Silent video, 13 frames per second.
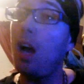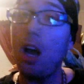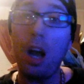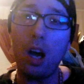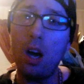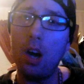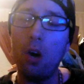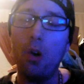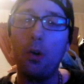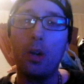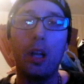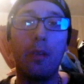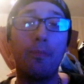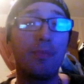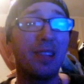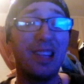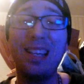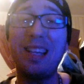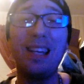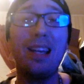Oh yeah, I,
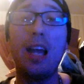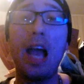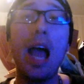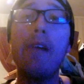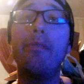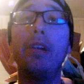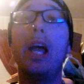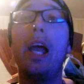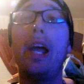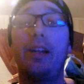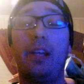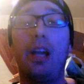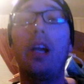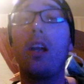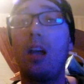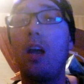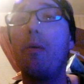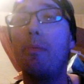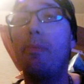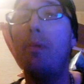I haven't had it. I,
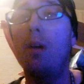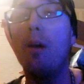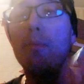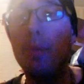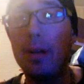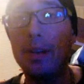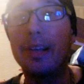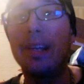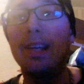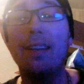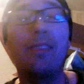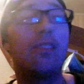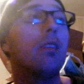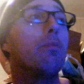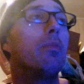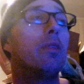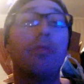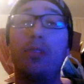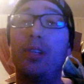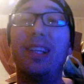I better get some
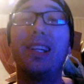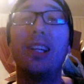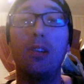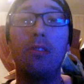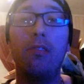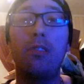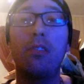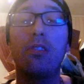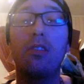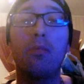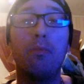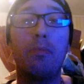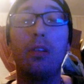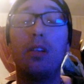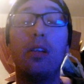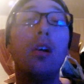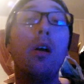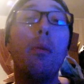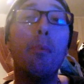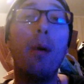before he goes. Be,
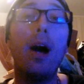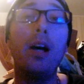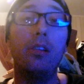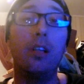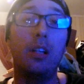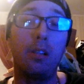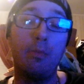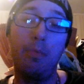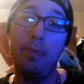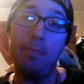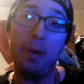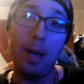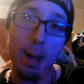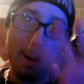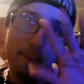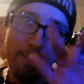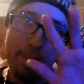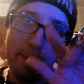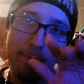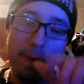my luck would be bye.
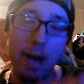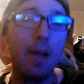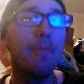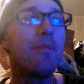Bye bye.